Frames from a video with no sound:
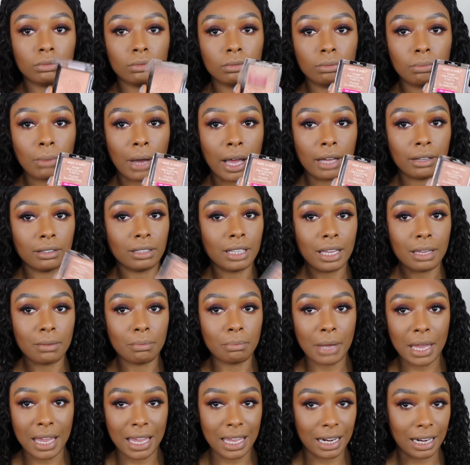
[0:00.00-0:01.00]
my hit
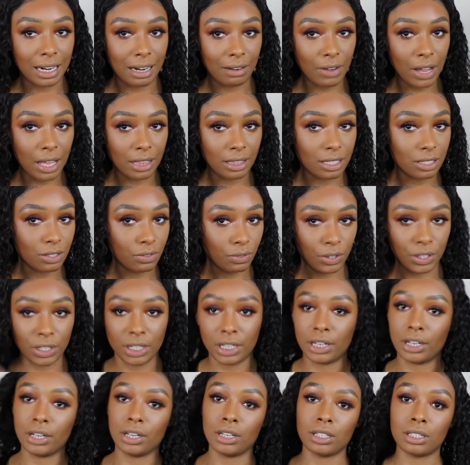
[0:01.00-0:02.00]
pan and I've had this for
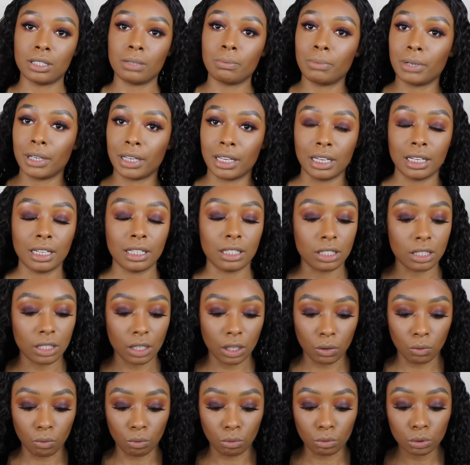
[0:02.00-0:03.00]
years, but it's
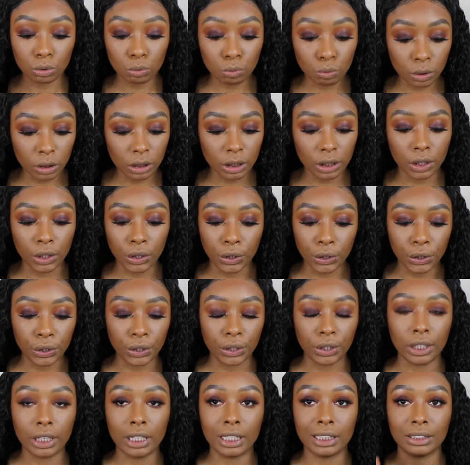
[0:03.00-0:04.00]
really
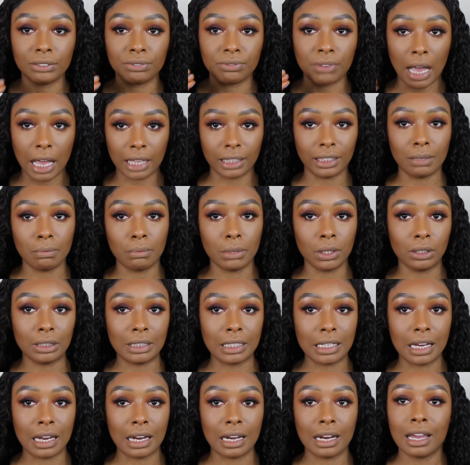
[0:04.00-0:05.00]
good. It's finely
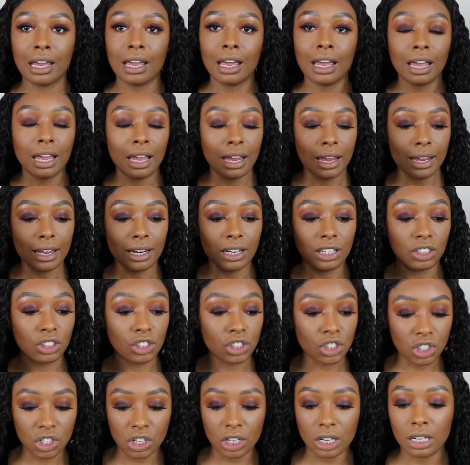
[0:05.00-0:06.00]
milded and
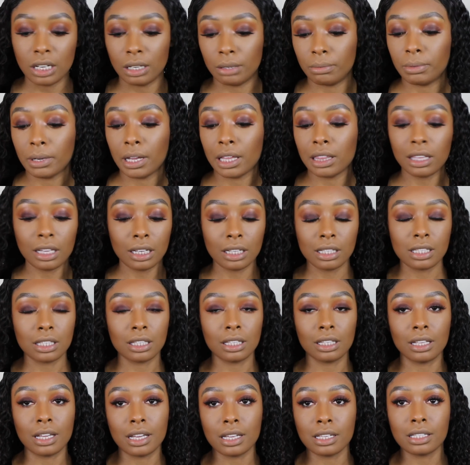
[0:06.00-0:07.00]
it's cheap. I think it's
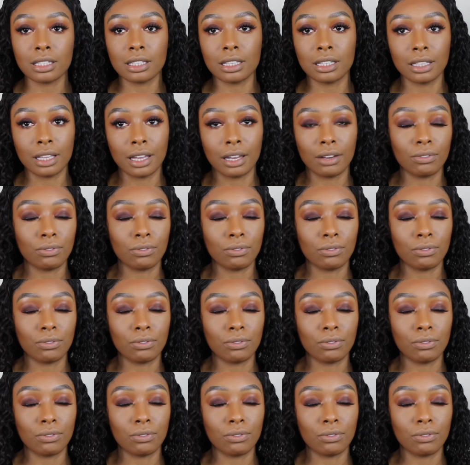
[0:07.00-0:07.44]
less than like